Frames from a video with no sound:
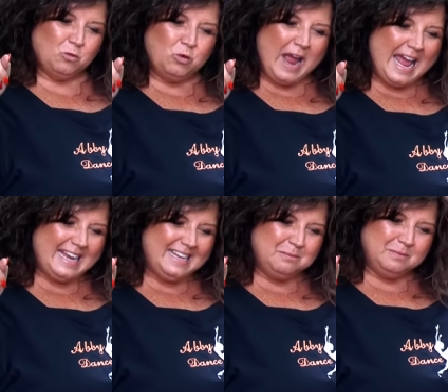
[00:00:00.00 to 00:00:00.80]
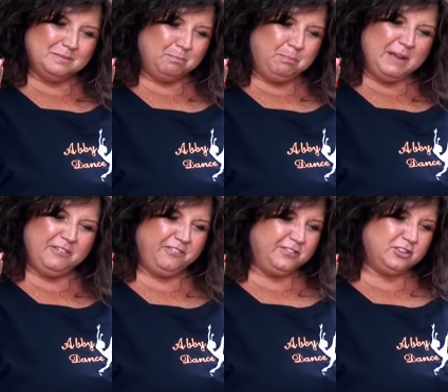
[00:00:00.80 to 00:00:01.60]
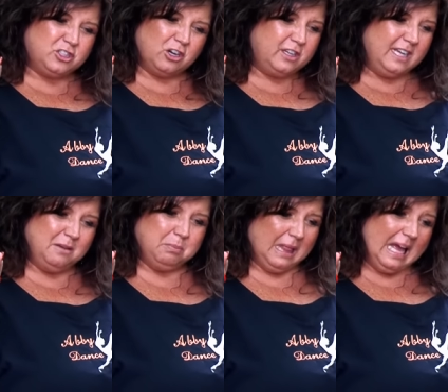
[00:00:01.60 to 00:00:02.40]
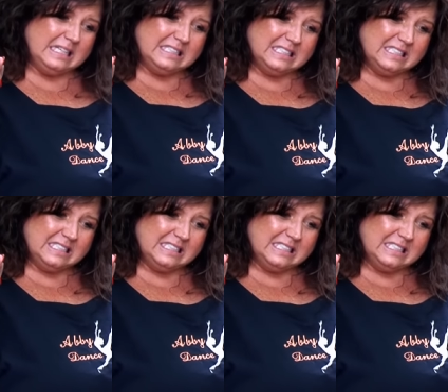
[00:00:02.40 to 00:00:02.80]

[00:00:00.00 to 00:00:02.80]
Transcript: Red beef jerky blood.